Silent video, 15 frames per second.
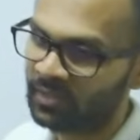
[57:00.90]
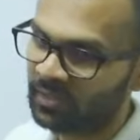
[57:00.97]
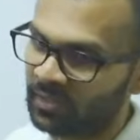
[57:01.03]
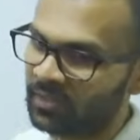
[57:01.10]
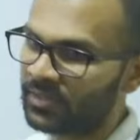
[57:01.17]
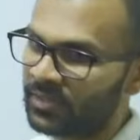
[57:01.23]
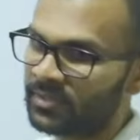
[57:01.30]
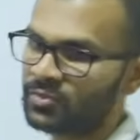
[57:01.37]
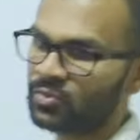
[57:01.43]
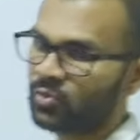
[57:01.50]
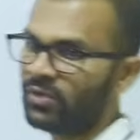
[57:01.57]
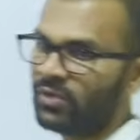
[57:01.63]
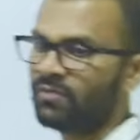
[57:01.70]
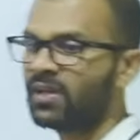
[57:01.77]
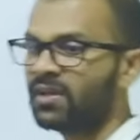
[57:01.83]
So if we
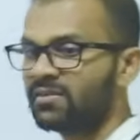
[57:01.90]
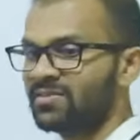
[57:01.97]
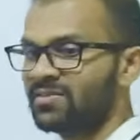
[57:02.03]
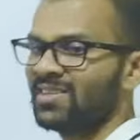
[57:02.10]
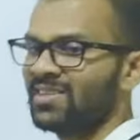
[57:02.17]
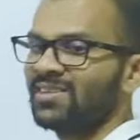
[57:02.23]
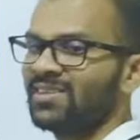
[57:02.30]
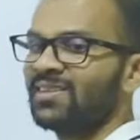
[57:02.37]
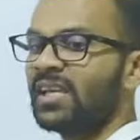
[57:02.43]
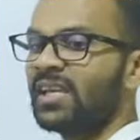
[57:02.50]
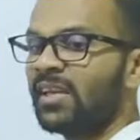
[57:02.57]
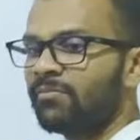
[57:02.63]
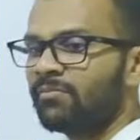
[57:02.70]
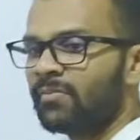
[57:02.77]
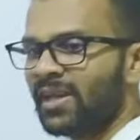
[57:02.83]
consider the
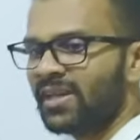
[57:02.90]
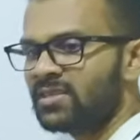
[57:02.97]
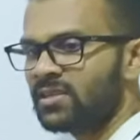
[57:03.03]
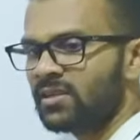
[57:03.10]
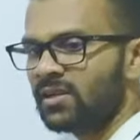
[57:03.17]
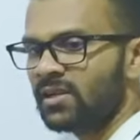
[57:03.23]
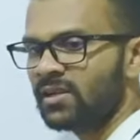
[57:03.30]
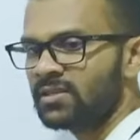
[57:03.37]
imaginary set